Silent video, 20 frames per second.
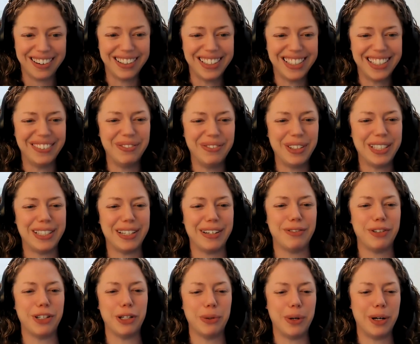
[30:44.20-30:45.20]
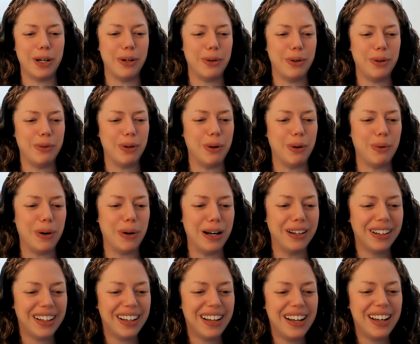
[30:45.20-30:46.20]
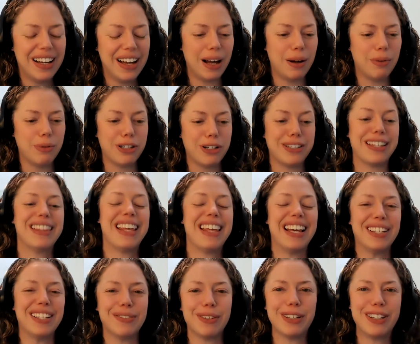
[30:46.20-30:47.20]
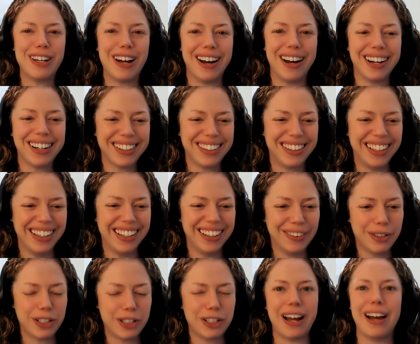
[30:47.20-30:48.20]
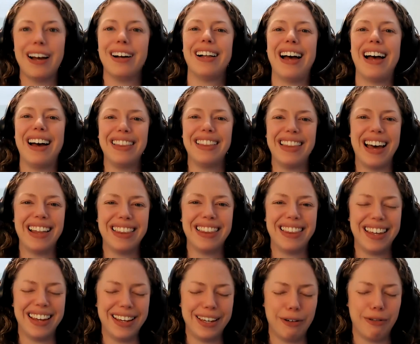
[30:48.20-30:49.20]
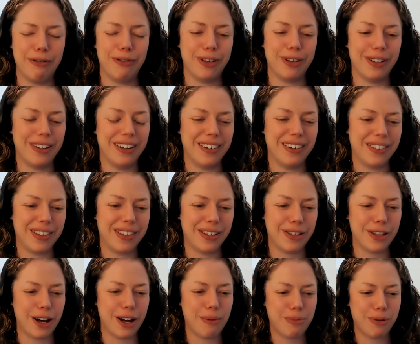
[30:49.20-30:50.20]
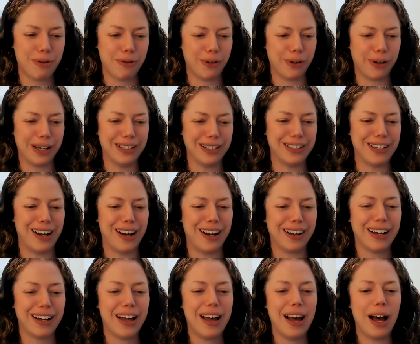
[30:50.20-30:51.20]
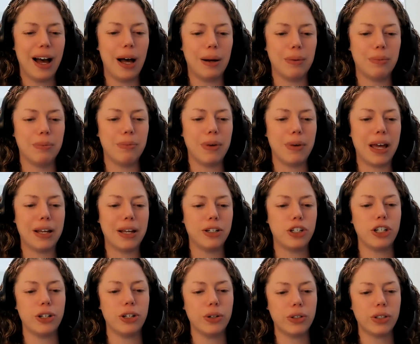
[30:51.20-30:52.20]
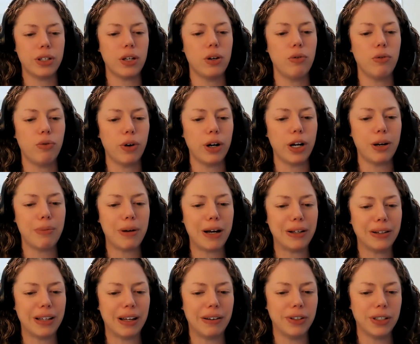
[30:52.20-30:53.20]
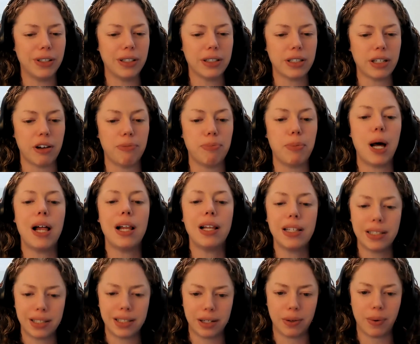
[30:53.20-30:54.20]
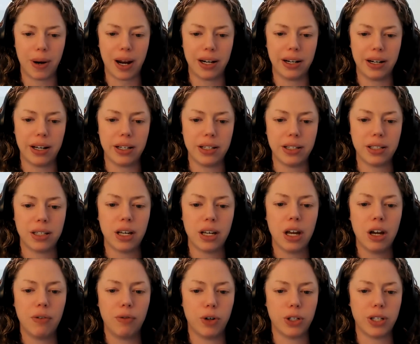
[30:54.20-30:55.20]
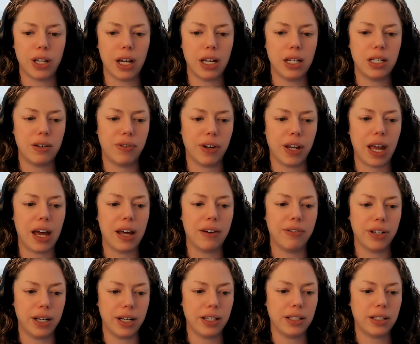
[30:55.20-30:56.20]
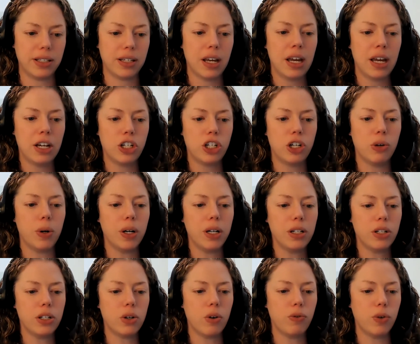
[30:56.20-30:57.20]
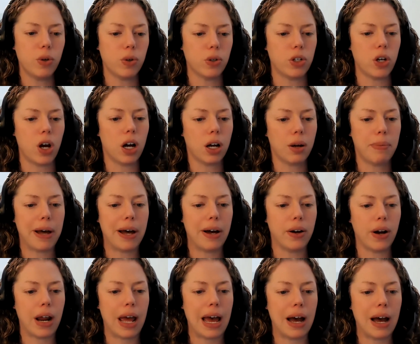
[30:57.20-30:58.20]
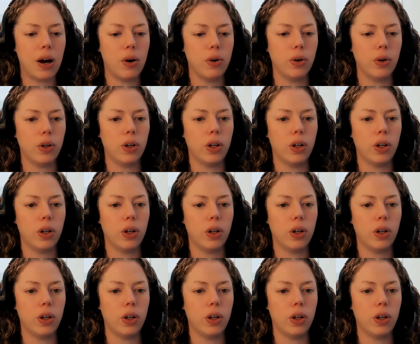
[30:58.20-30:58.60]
on Team BCFG, who I know you know well. She said, thanks for the talk, Neil, which I'll add that. Thank you for the thought-provoking talk. And she notes that you've written about levels of policy readiness for scientific evidence. She wanted to know if you could talk about how